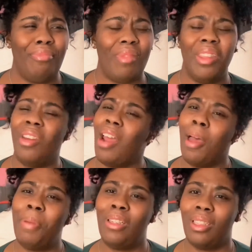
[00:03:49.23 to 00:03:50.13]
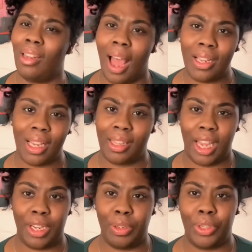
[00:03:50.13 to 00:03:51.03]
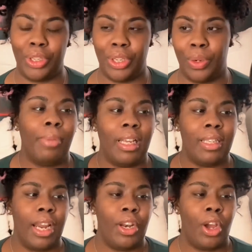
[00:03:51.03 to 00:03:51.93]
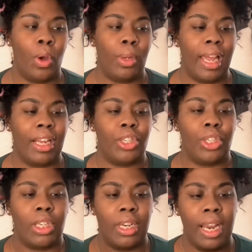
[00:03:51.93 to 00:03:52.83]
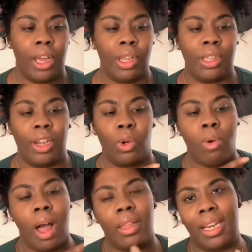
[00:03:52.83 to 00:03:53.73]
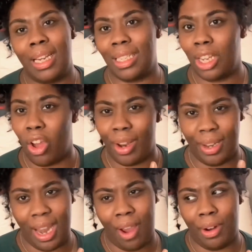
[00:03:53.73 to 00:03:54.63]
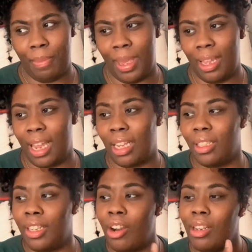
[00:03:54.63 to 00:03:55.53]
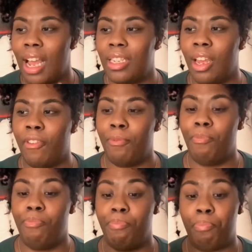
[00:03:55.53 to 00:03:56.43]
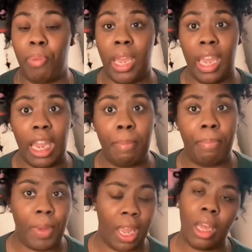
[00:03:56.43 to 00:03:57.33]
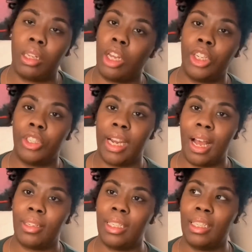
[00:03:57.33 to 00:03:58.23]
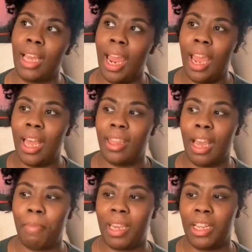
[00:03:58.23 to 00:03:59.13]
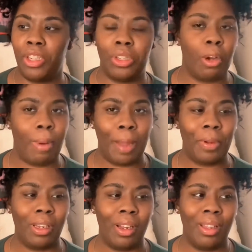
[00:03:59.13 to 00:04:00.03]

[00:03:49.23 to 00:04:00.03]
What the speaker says: they're not built to last like they used to. Plus, I know like Chanel, their quality has gone down a bit. Like, there are lots of big luxury houses that, because they're so popular,